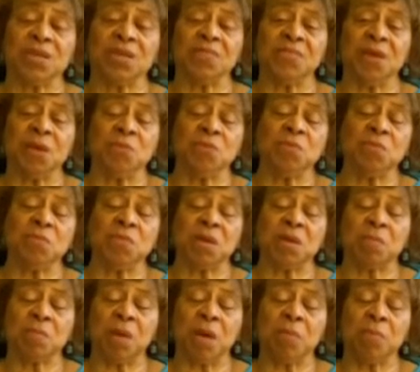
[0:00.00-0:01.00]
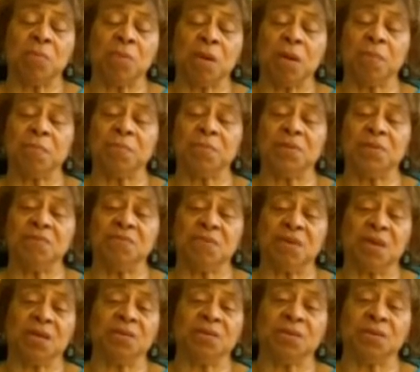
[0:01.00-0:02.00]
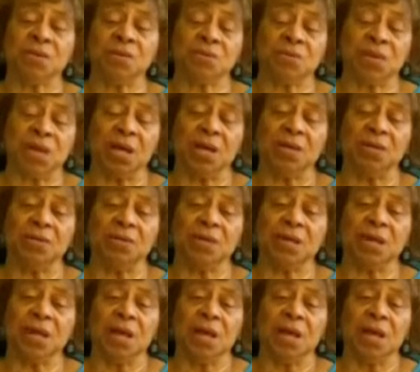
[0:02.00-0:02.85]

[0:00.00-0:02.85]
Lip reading: and that would make my property value go down.